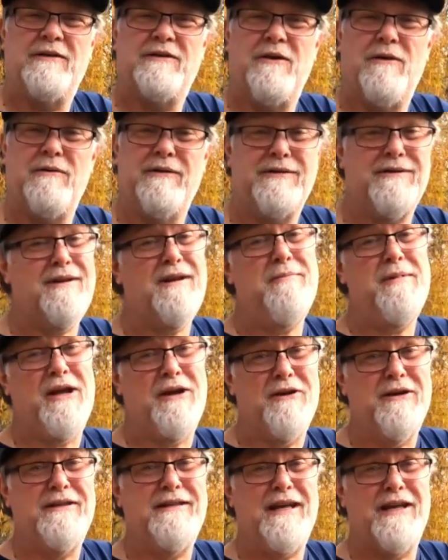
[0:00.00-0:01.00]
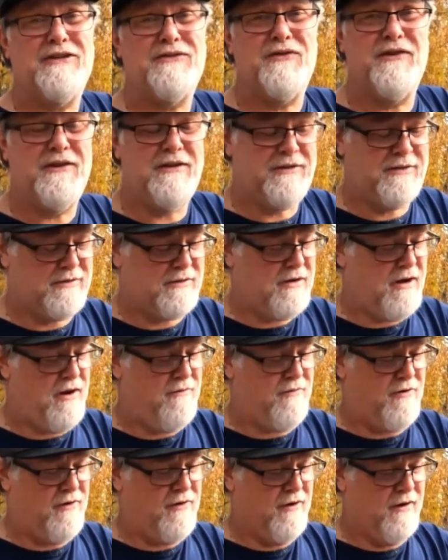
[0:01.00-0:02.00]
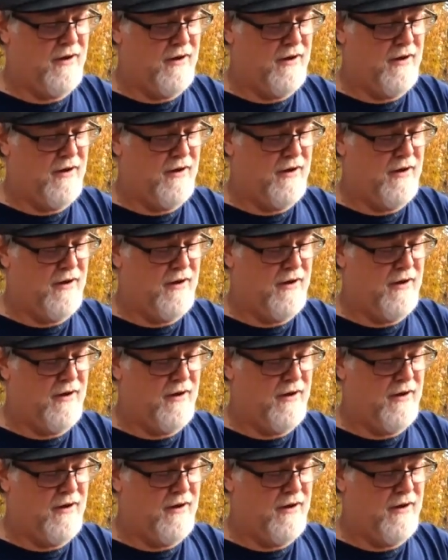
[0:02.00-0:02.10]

So this is gonna be a good test for this cover.